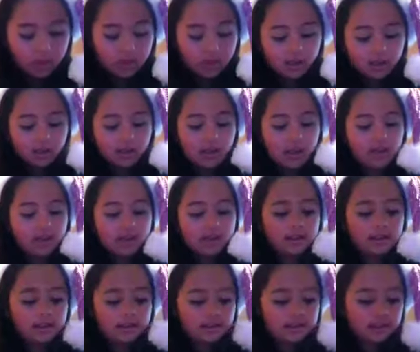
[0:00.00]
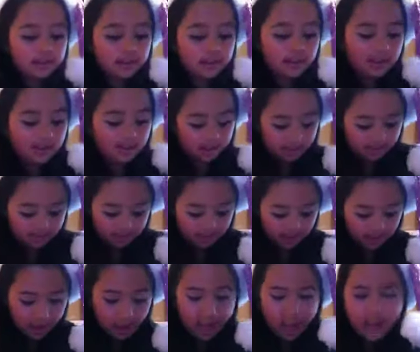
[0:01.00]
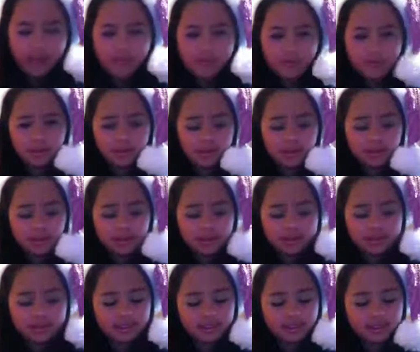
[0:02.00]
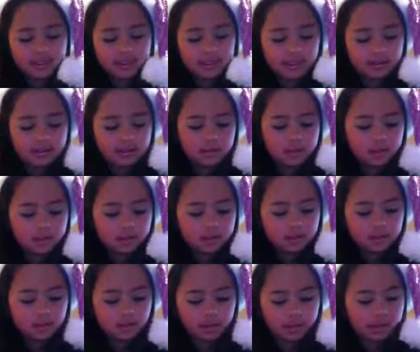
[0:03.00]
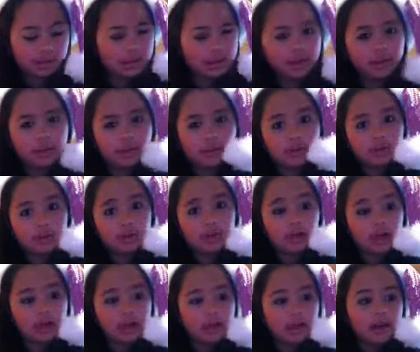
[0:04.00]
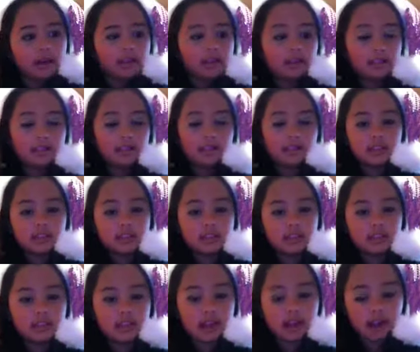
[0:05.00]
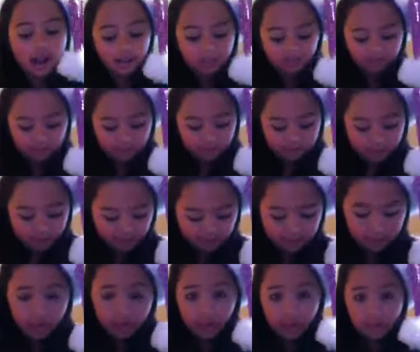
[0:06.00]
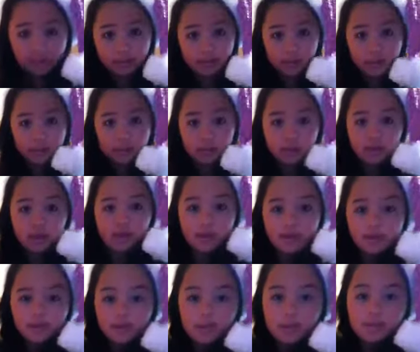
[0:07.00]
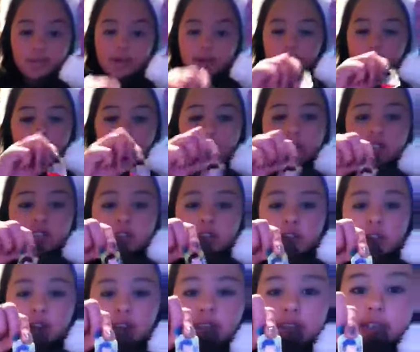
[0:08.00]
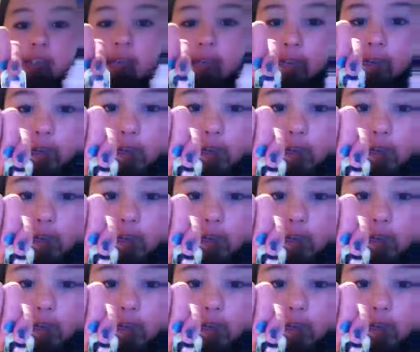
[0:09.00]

oh yeah, and I also got, uh, I have more things, I just like not showing you, I don't know why. This is the stuff that I have with me, the makeup that I'm showing you. But I really want to show you this. I